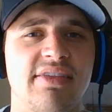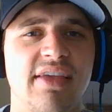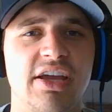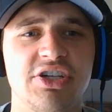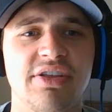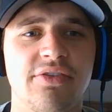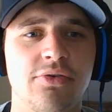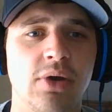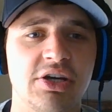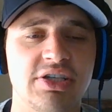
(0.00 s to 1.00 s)
Sessions,
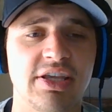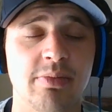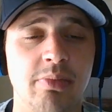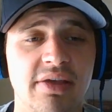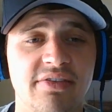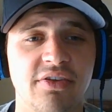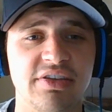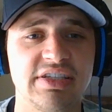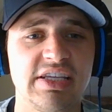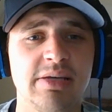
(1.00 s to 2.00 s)
who actually had the best on
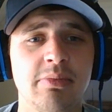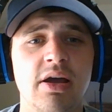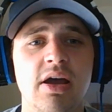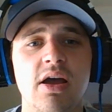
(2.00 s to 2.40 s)
the team.